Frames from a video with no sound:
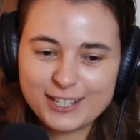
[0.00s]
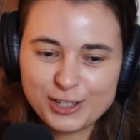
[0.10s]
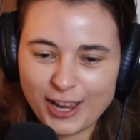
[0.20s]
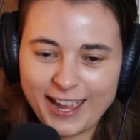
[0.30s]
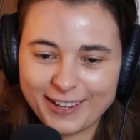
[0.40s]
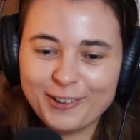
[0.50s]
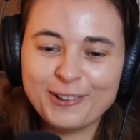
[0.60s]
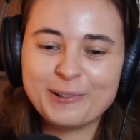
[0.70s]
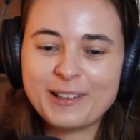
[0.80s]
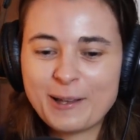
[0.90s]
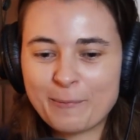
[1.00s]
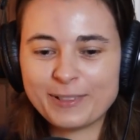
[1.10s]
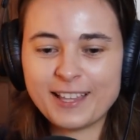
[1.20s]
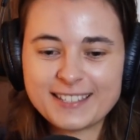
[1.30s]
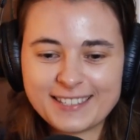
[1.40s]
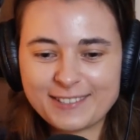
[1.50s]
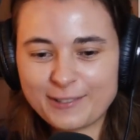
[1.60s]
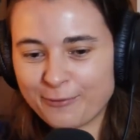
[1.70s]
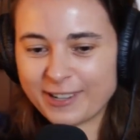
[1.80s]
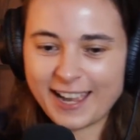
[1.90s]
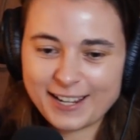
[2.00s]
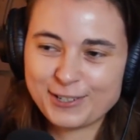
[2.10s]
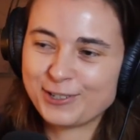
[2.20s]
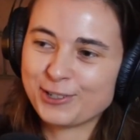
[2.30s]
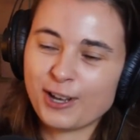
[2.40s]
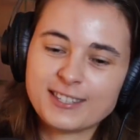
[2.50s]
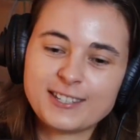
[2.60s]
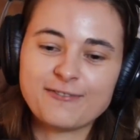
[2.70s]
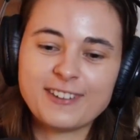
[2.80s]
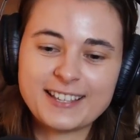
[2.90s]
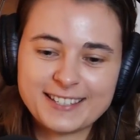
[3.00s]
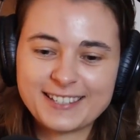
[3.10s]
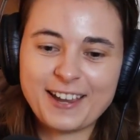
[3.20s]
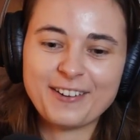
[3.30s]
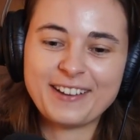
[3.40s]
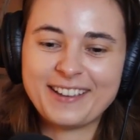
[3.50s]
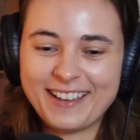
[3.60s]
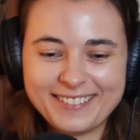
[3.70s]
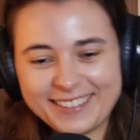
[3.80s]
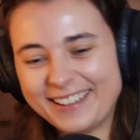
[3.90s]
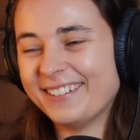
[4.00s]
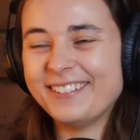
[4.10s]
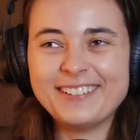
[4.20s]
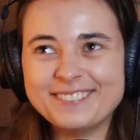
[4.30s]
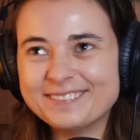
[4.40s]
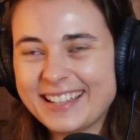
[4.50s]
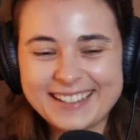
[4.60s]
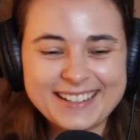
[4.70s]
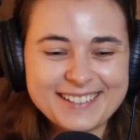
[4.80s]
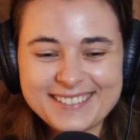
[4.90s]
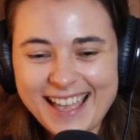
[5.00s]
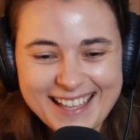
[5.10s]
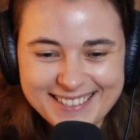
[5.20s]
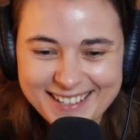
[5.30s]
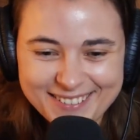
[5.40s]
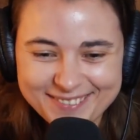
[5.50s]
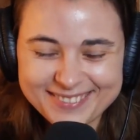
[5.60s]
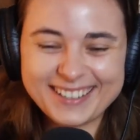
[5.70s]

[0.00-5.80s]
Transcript: each angle, plus reaction shots if necessary. And like, oh man, it just adds up.